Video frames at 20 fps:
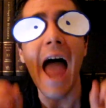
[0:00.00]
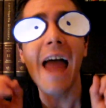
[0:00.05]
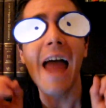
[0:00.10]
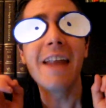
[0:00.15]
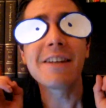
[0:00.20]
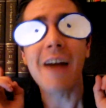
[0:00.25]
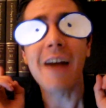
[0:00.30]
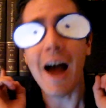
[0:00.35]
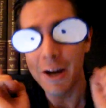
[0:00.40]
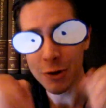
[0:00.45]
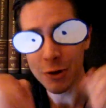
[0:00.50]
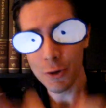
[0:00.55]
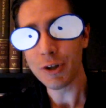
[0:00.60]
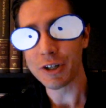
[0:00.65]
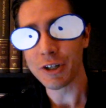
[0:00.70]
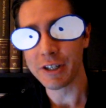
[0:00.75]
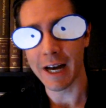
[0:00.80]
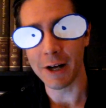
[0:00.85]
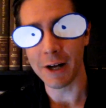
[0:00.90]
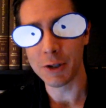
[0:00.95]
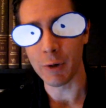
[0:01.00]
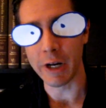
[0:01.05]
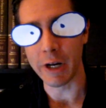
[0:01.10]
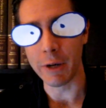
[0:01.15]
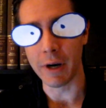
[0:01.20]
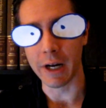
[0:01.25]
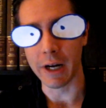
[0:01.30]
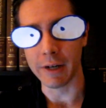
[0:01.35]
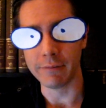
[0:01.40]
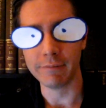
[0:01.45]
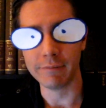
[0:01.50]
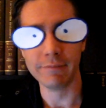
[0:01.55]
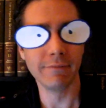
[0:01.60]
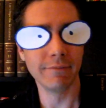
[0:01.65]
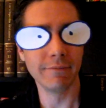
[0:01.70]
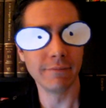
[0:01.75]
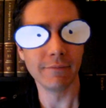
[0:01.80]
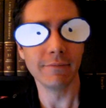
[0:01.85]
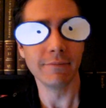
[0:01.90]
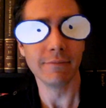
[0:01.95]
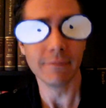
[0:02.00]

and I knew that they were 21.